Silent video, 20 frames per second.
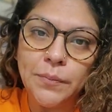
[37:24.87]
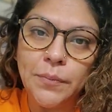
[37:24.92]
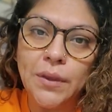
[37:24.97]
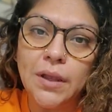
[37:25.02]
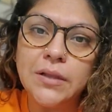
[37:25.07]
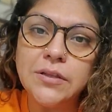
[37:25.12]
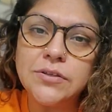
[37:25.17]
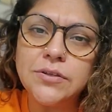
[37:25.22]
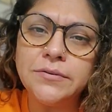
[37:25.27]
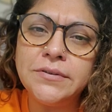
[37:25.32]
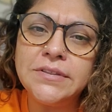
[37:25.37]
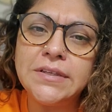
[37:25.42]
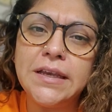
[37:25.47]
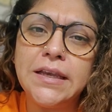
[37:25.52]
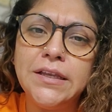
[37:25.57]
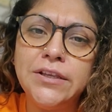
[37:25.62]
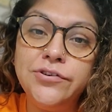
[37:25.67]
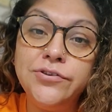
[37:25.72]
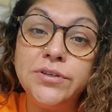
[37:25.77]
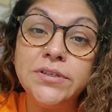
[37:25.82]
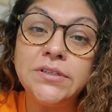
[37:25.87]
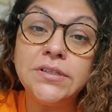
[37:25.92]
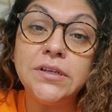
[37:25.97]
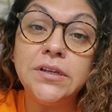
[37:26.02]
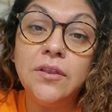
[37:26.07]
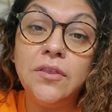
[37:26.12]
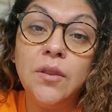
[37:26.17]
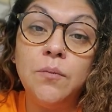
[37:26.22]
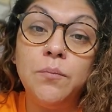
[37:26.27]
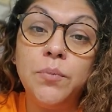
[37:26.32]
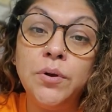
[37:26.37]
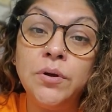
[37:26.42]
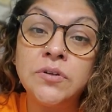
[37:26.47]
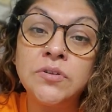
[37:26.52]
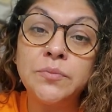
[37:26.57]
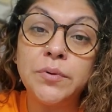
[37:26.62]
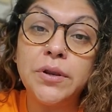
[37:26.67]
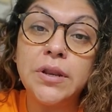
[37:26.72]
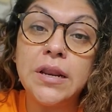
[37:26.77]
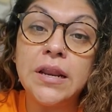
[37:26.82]
And so I was interested in the books
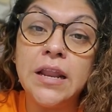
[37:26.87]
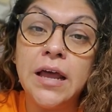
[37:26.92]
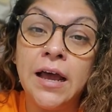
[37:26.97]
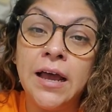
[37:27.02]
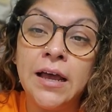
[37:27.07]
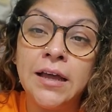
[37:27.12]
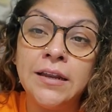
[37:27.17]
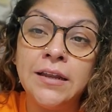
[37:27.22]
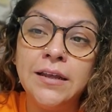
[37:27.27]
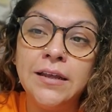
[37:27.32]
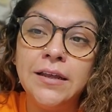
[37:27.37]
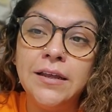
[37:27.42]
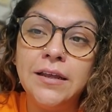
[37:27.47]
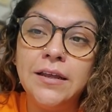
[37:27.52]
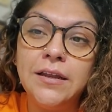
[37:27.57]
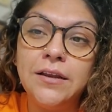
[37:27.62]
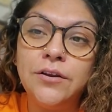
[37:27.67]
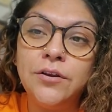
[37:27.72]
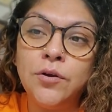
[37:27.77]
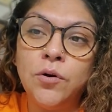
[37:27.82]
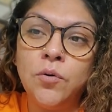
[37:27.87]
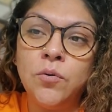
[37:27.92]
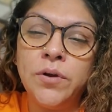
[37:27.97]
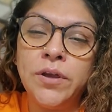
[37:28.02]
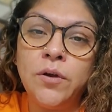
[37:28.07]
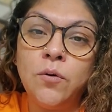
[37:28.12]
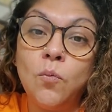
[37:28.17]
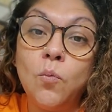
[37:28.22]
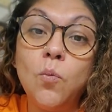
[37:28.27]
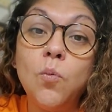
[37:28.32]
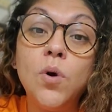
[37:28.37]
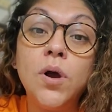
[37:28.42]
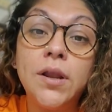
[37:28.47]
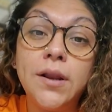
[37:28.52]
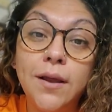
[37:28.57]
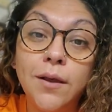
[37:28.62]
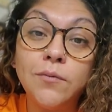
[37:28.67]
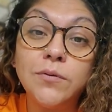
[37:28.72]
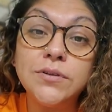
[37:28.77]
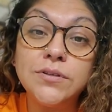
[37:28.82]
but not knowing what
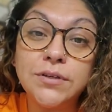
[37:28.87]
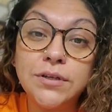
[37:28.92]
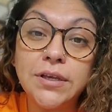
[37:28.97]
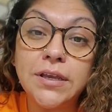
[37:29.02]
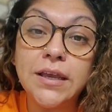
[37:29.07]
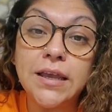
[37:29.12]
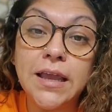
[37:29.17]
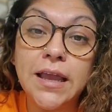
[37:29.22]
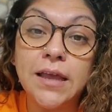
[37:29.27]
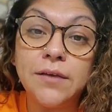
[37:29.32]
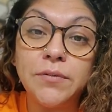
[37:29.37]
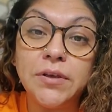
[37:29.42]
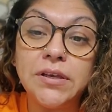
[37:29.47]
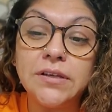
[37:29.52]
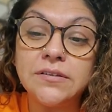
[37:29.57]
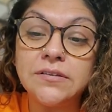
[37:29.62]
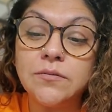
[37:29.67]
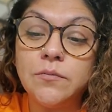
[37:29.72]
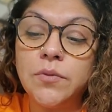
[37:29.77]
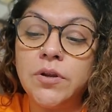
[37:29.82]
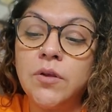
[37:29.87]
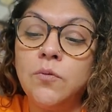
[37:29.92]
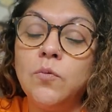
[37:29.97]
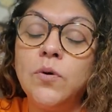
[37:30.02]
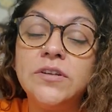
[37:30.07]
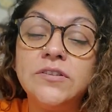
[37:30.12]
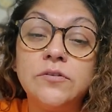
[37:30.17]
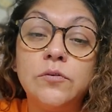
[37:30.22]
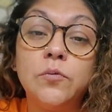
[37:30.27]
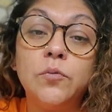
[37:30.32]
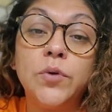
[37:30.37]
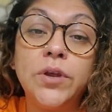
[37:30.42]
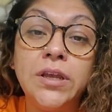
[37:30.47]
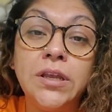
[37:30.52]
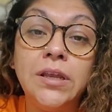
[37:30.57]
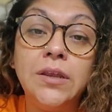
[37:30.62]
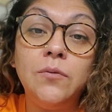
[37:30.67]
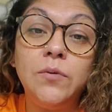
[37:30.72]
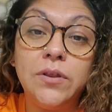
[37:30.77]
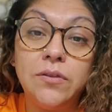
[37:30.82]
I was looking at because somebody wasn't
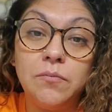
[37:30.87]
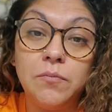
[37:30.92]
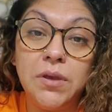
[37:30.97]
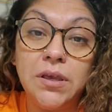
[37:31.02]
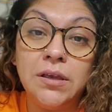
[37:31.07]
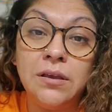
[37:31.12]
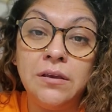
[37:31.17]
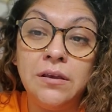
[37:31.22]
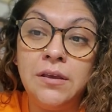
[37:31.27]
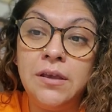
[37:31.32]
reading with me.